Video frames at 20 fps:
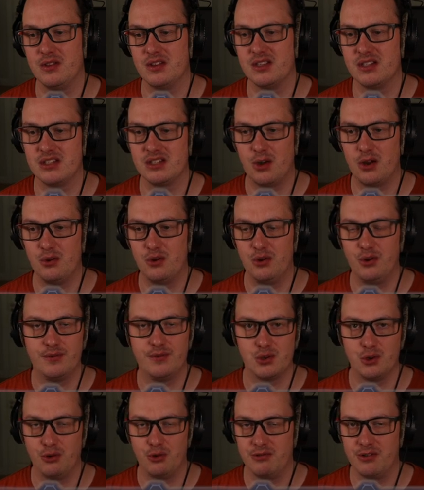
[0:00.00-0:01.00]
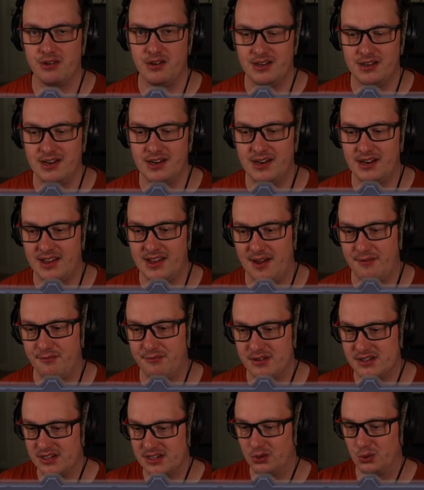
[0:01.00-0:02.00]
with the Stonehoof Tauren nearly
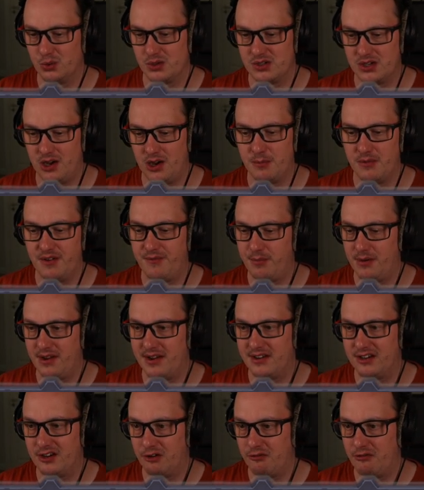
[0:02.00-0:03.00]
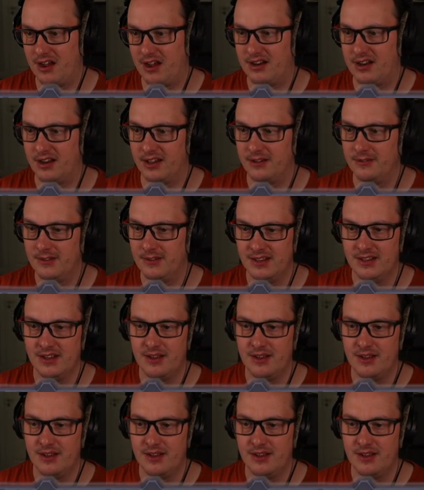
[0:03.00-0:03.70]
every single time if played correctly.